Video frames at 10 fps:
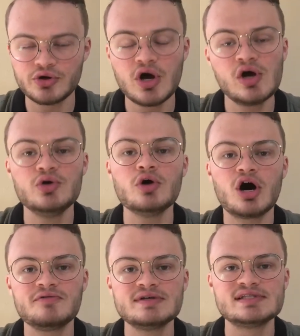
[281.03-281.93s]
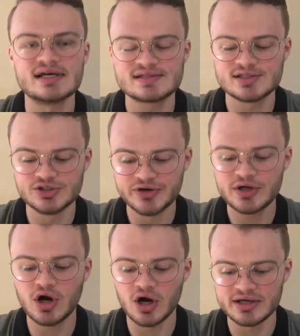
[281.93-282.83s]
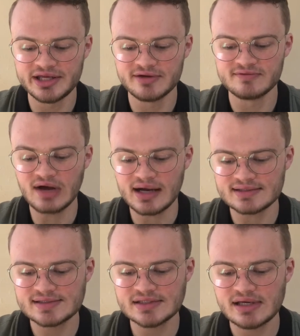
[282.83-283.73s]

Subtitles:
who offers us the Ricardian vice.